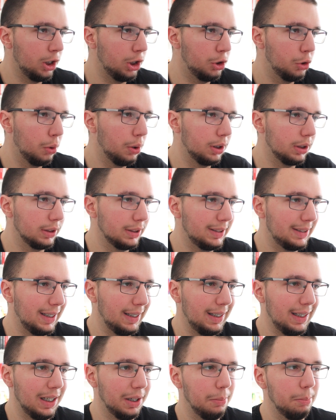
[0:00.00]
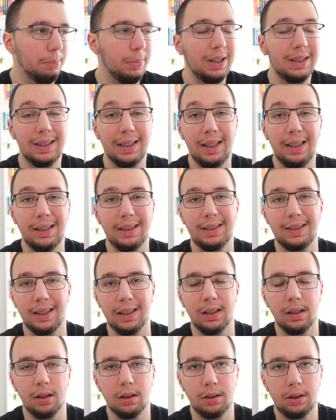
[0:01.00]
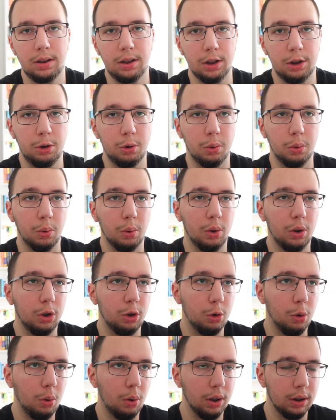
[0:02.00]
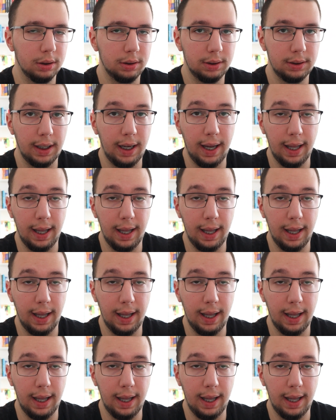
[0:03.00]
you're sending misleading signals to Google's